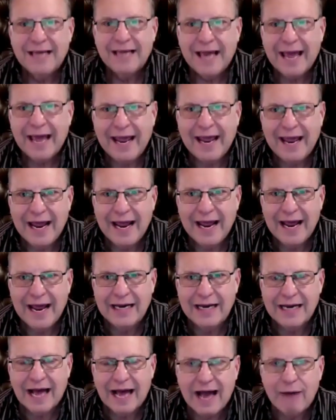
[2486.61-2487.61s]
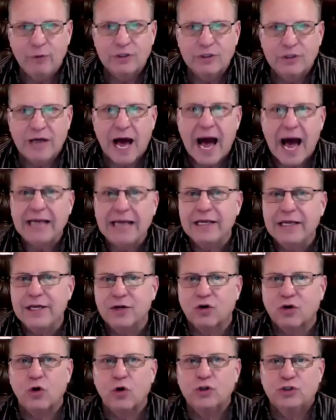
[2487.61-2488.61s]
And I would highly
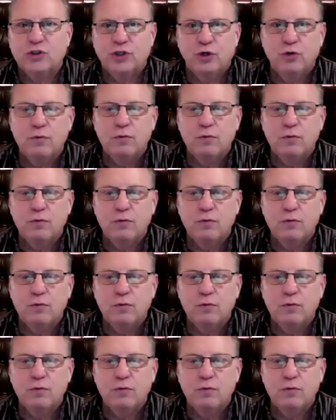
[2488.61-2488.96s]
encourage you